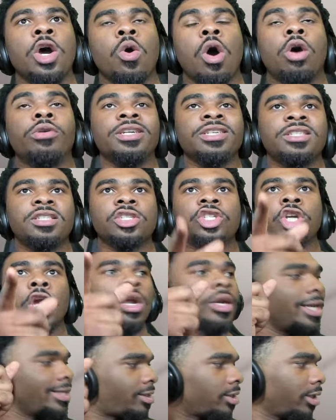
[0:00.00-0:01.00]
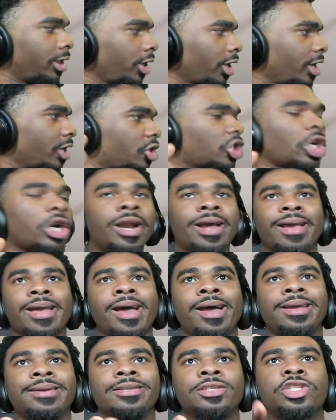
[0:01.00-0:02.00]
Oh, this the chart. That's the lyric the shirt I
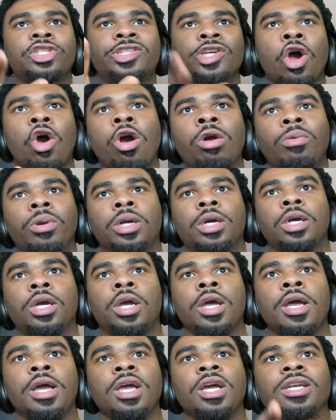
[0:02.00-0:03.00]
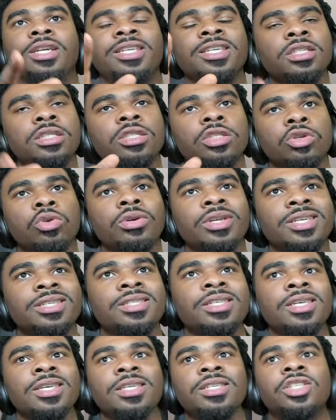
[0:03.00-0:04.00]
got. It's Chara. This is who this
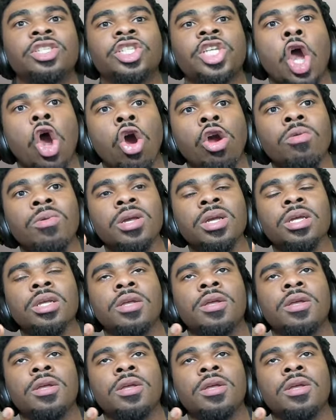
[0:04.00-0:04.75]
is. Chara.